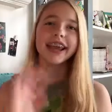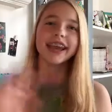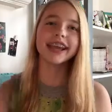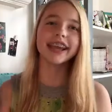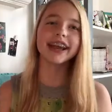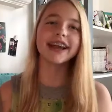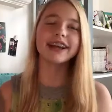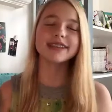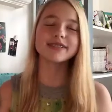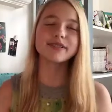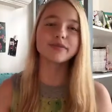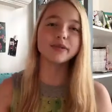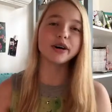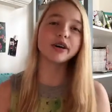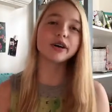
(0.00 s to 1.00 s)
Hey
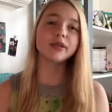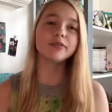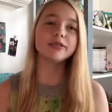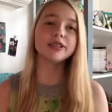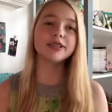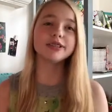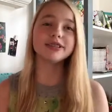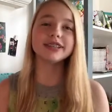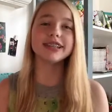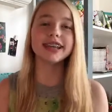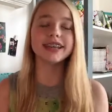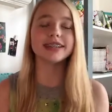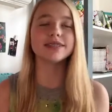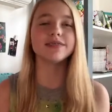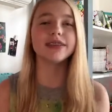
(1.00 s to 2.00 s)
guys, welcome to
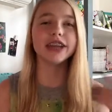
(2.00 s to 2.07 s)
today's